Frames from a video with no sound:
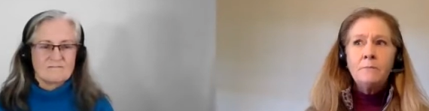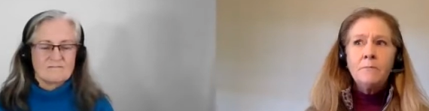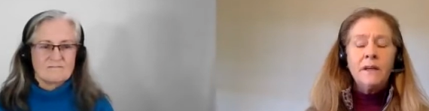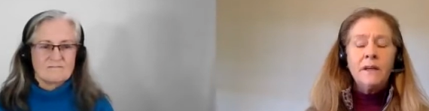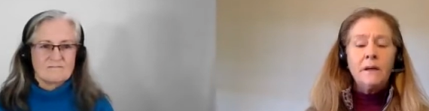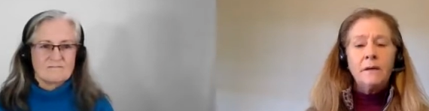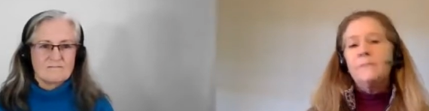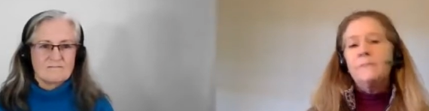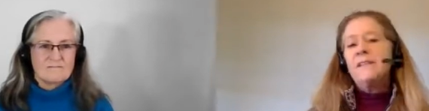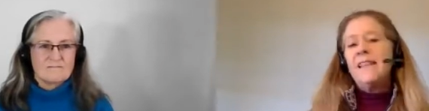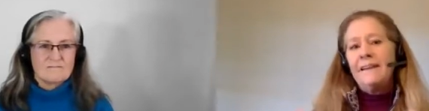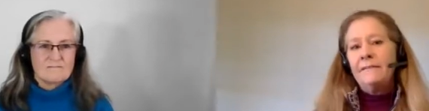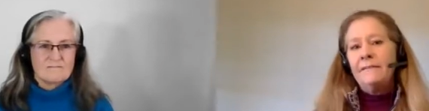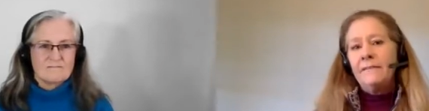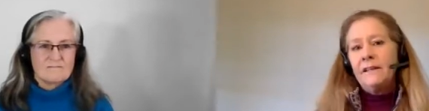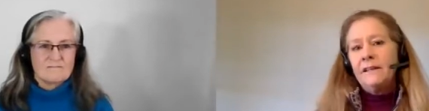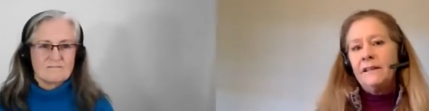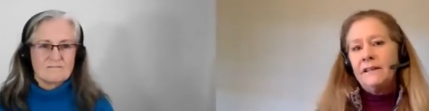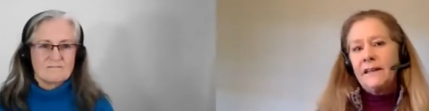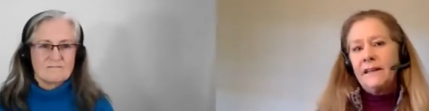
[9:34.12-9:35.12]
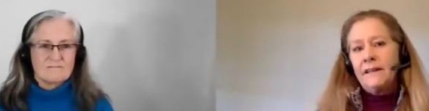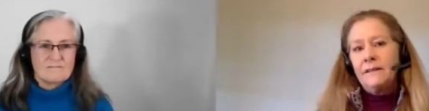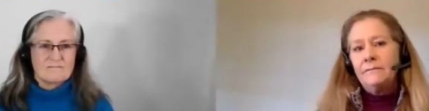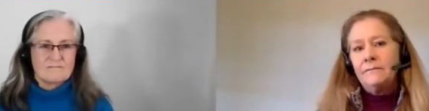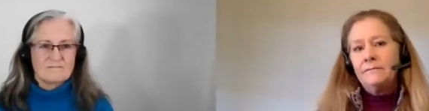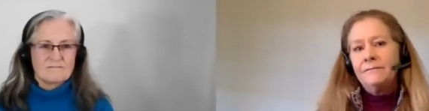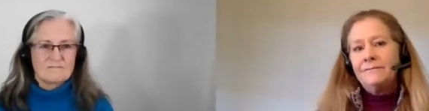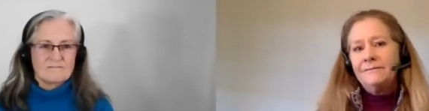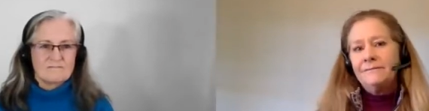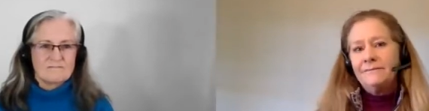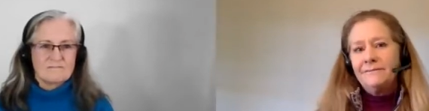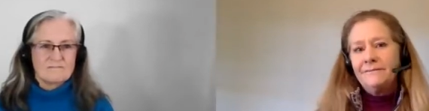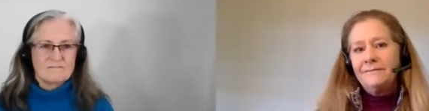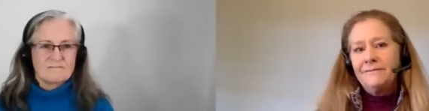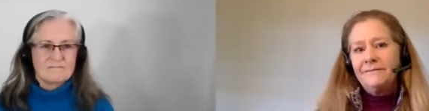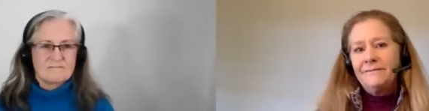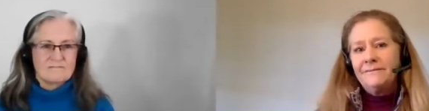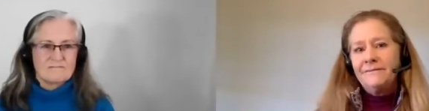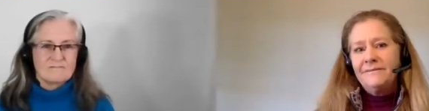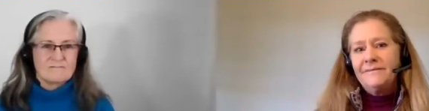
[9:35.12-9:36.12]
Speaker 1: becomes heavy again.
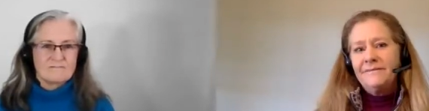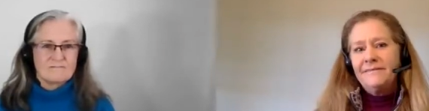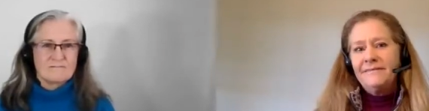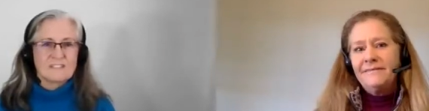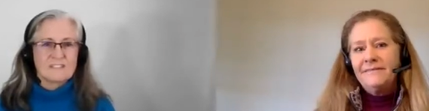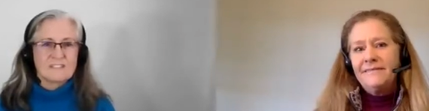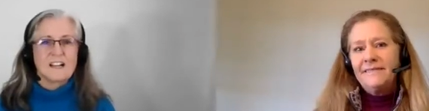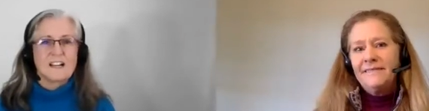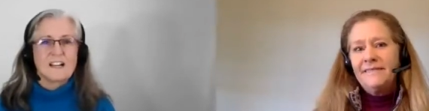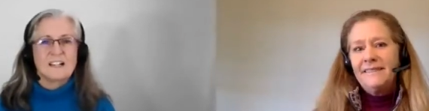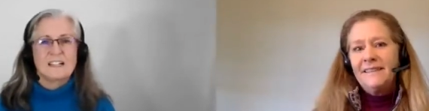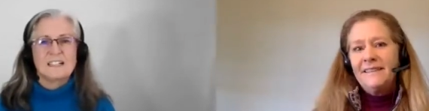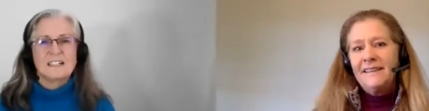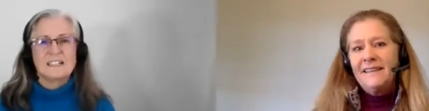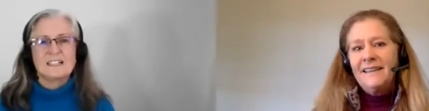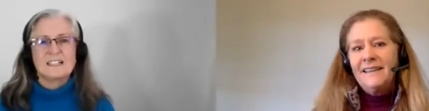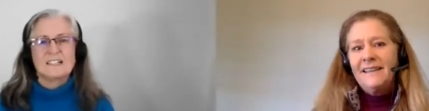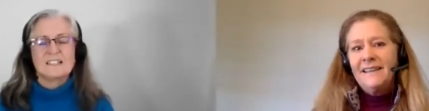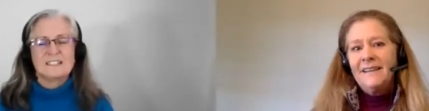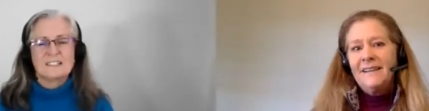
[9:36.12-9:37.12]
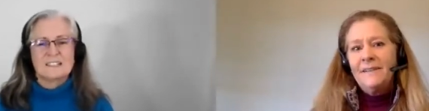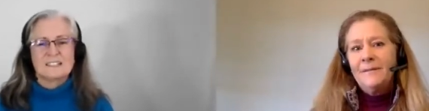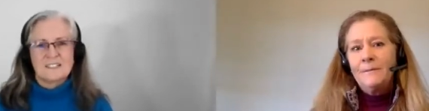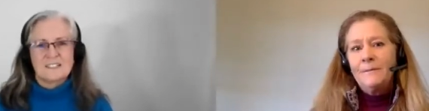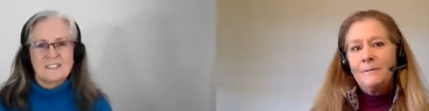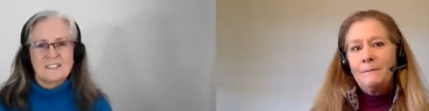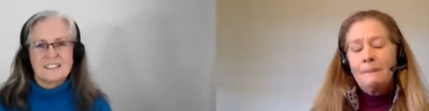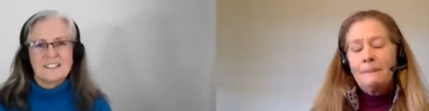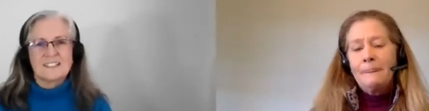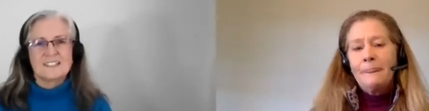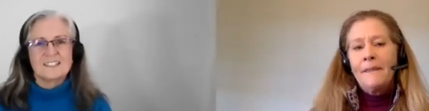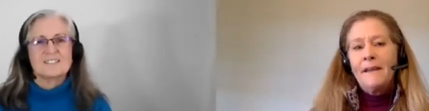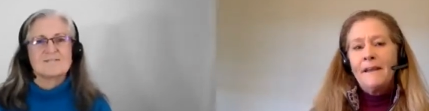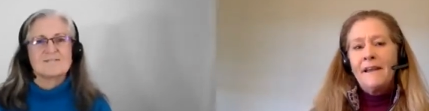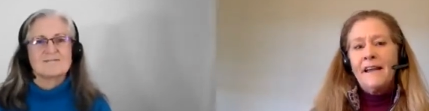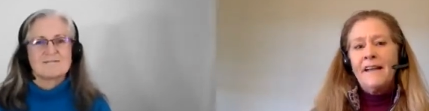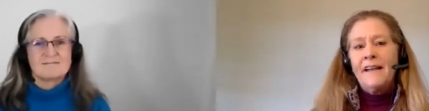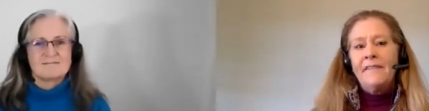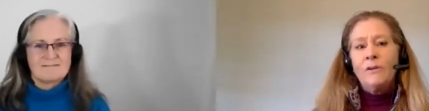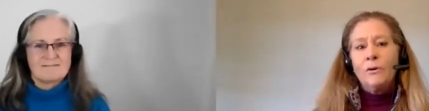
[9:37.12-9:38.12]
Ah, okay.
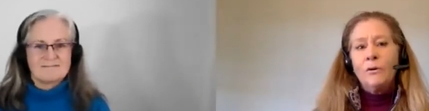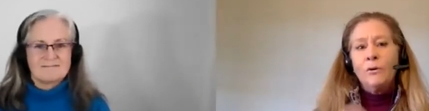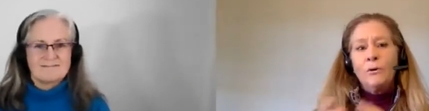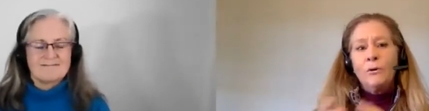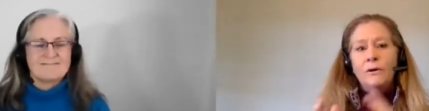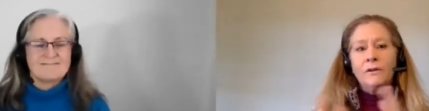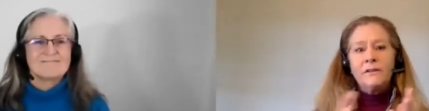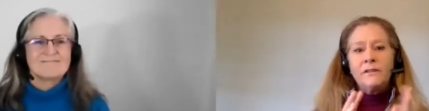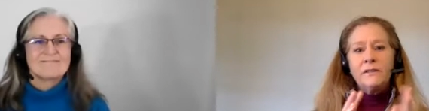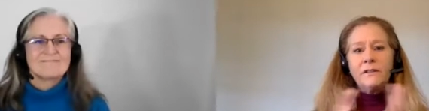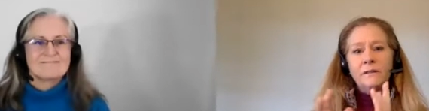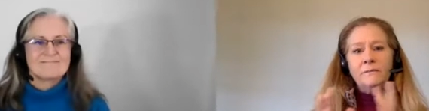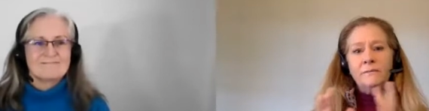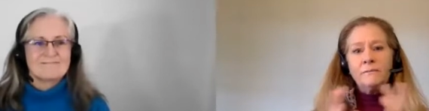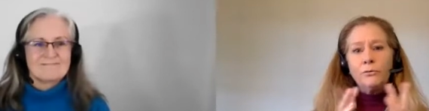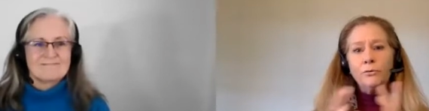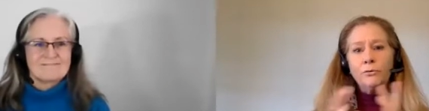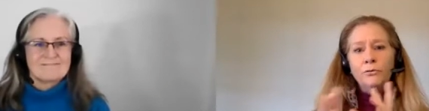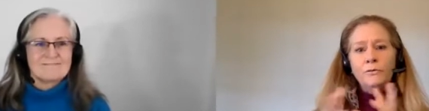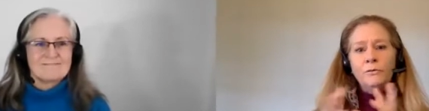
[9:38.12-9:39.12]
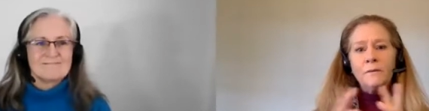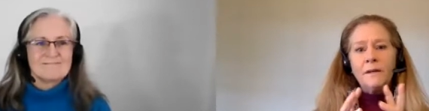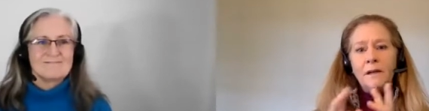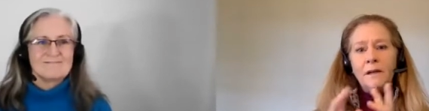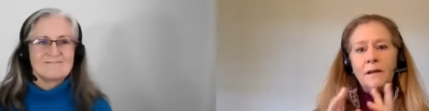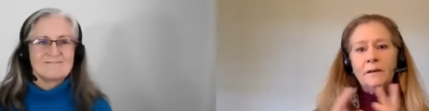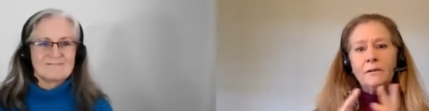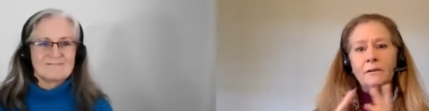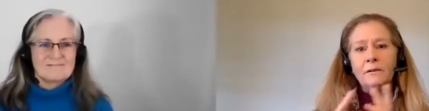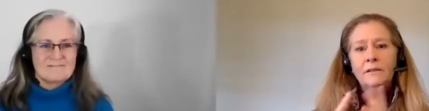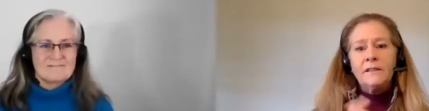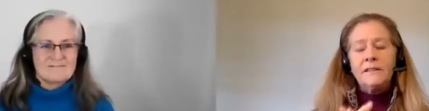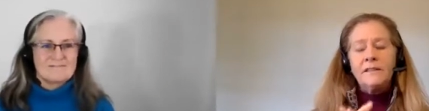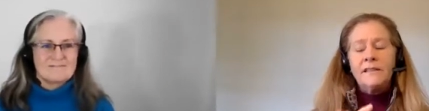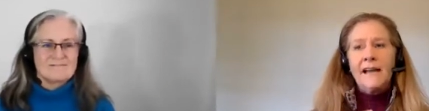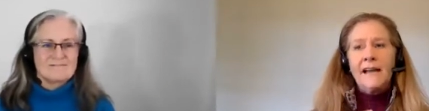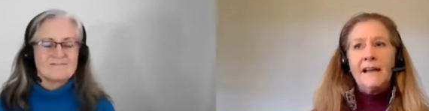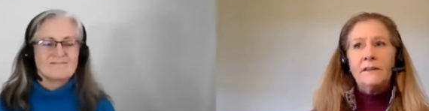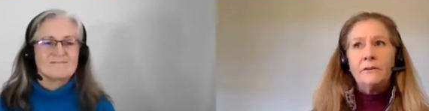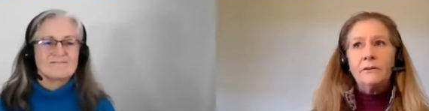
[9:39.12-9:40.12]
And the horse, the movement under the
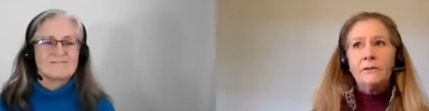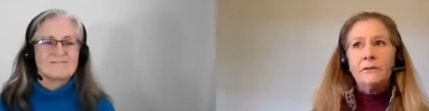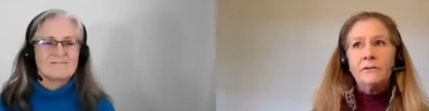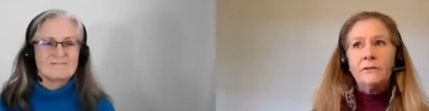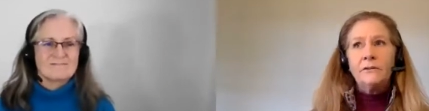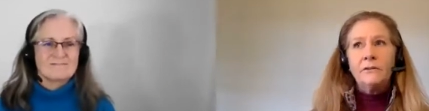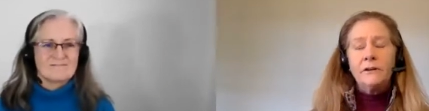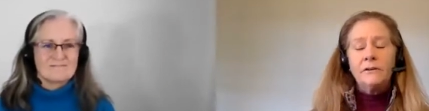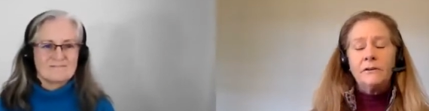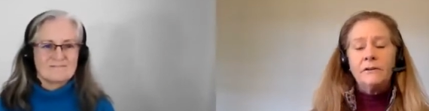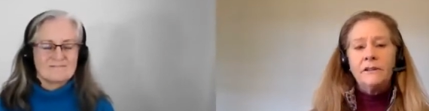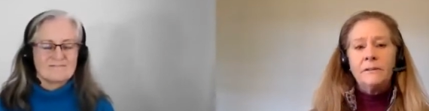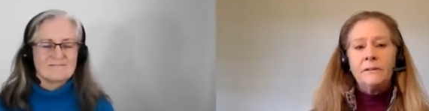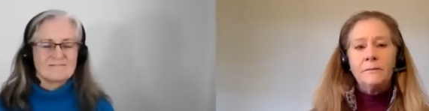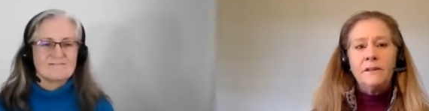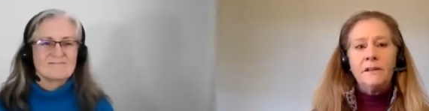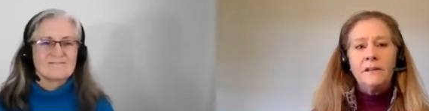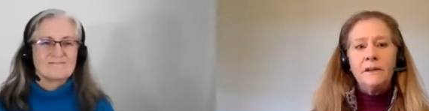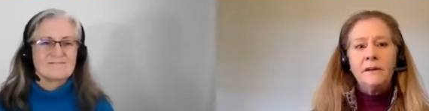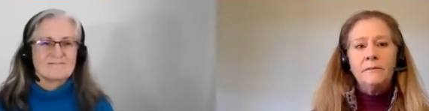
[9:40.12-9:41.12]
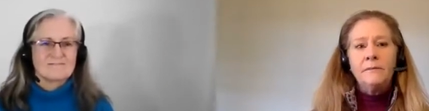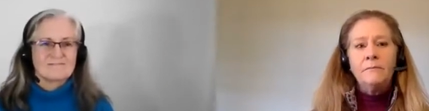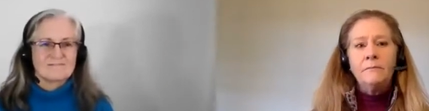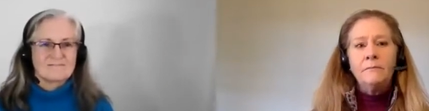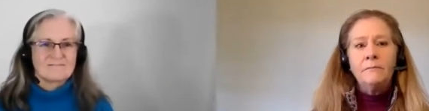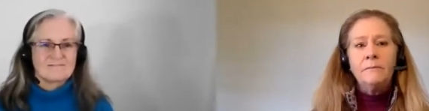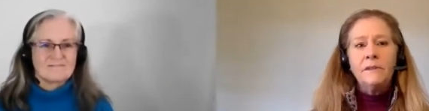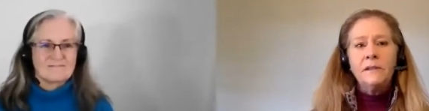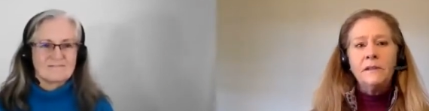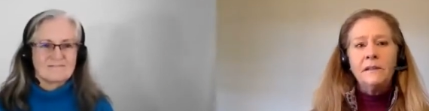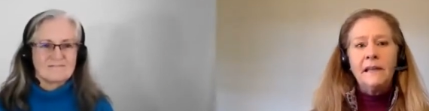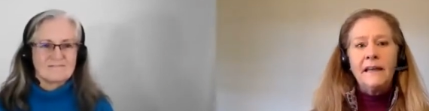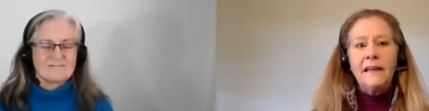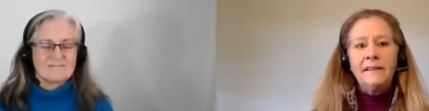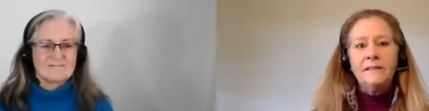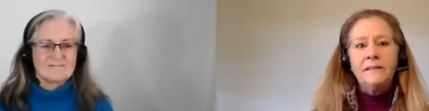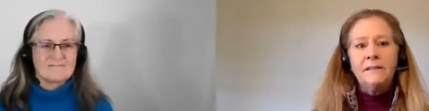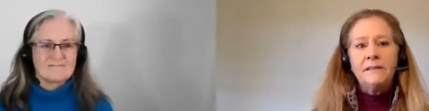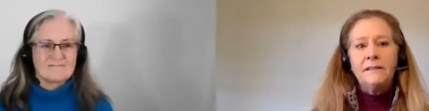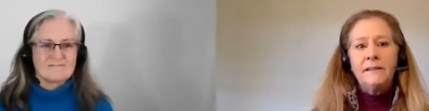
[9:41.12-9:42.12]
saddle starts to become
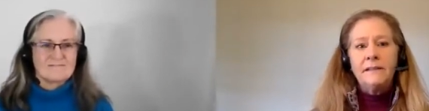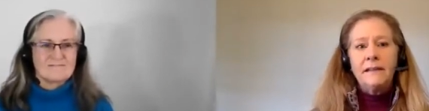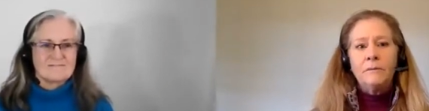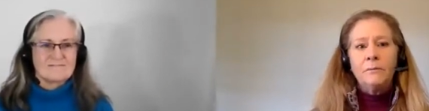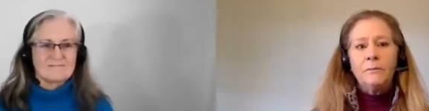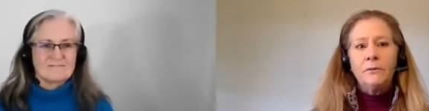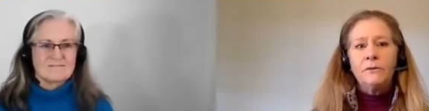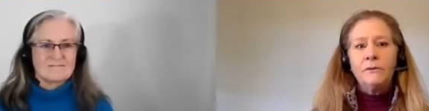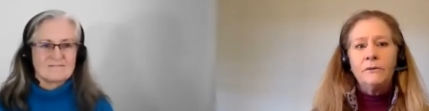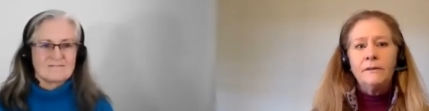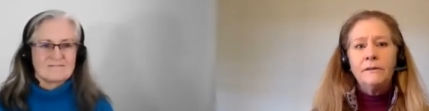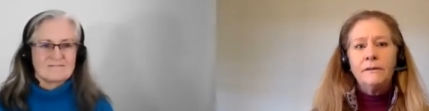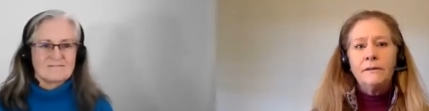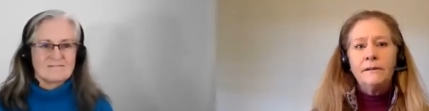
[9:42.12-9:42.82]
less stable.